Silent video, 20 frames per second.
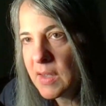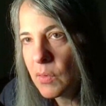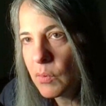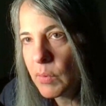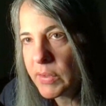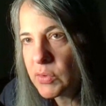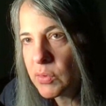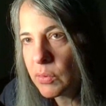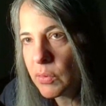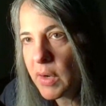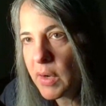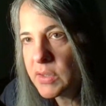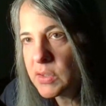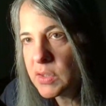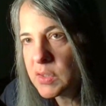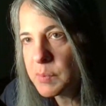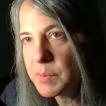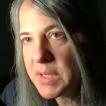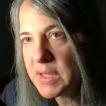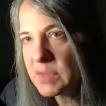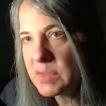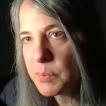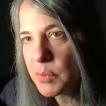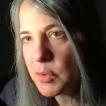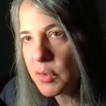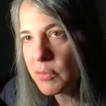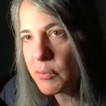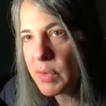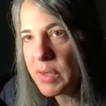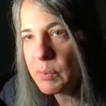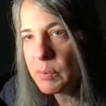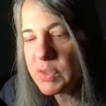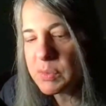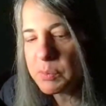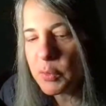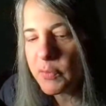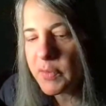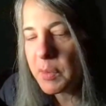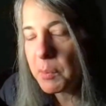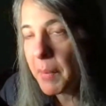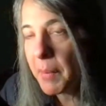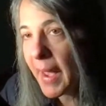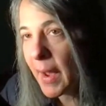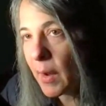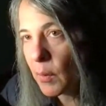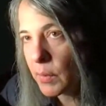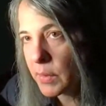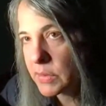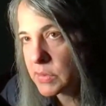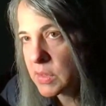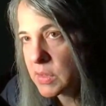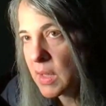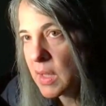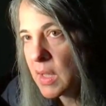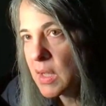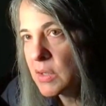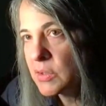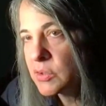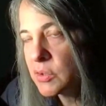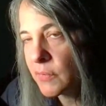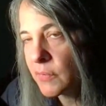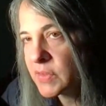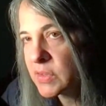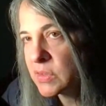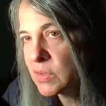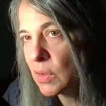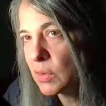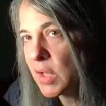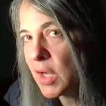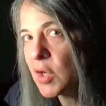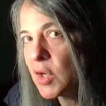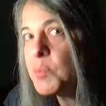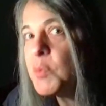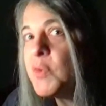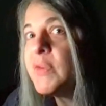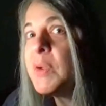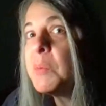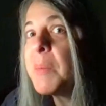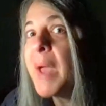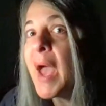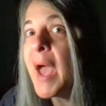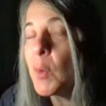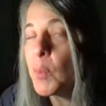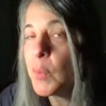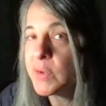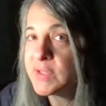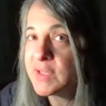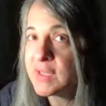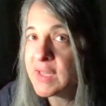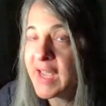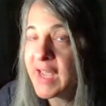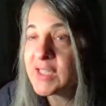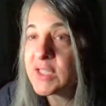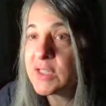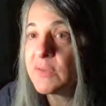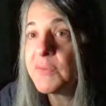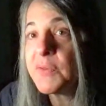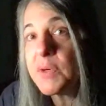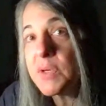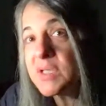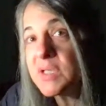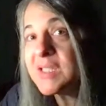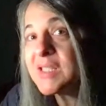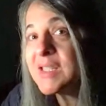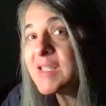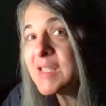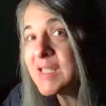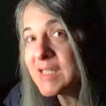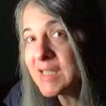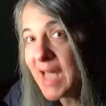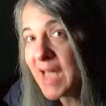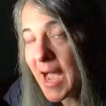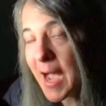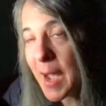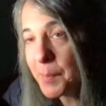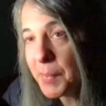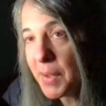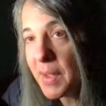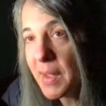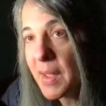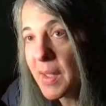Retrograde just means Mercury was moving backwards. So if it's no longer moving backwards, it has to first stop.